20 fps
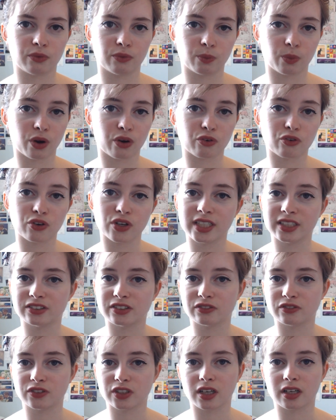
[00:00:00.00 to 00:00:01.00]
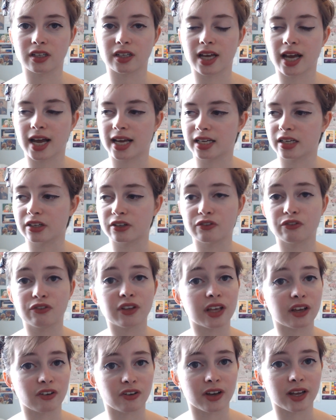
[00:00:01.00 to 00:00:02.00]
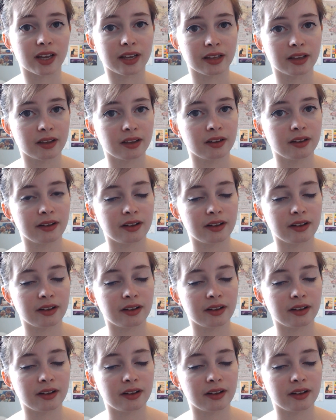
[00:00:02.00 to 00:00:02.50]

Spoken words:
what critics have done, and theory.